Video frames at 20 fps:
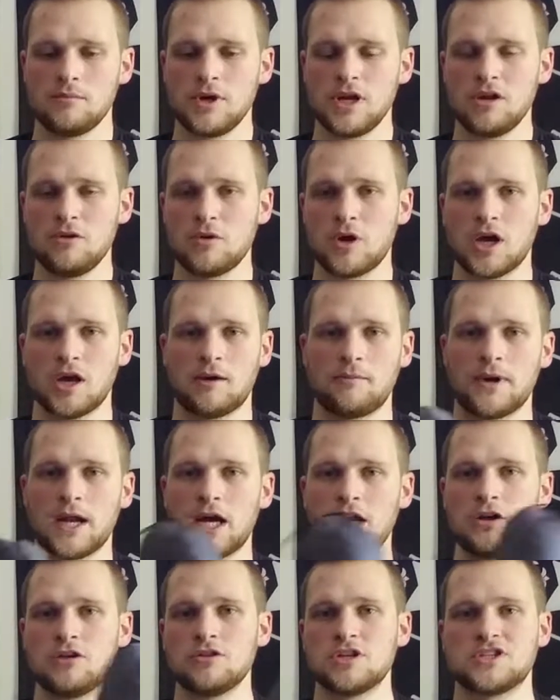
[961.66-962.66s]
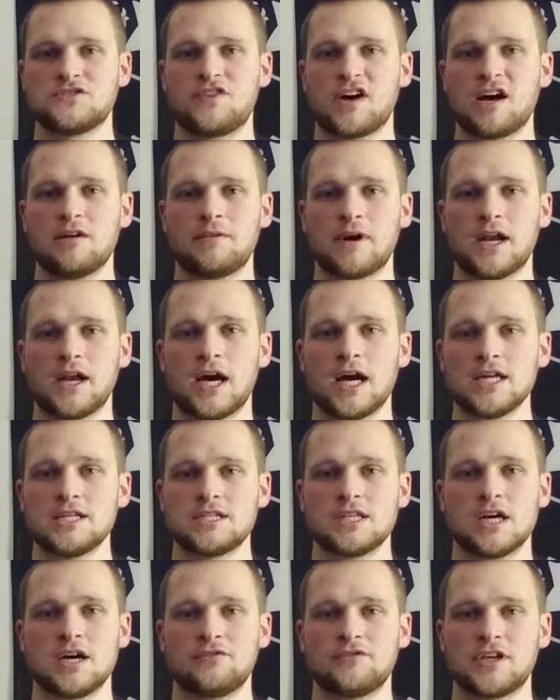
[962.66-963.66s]
But anyway, I mean, I know this 5x9
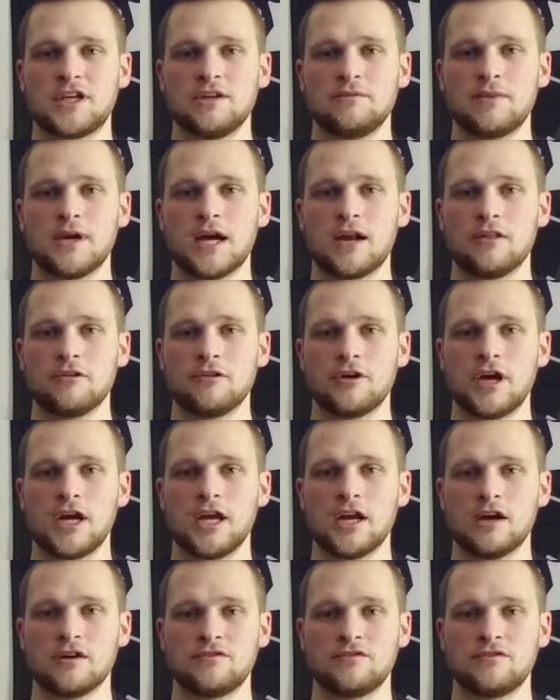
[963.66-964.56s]
is enough to keep me out of the rain.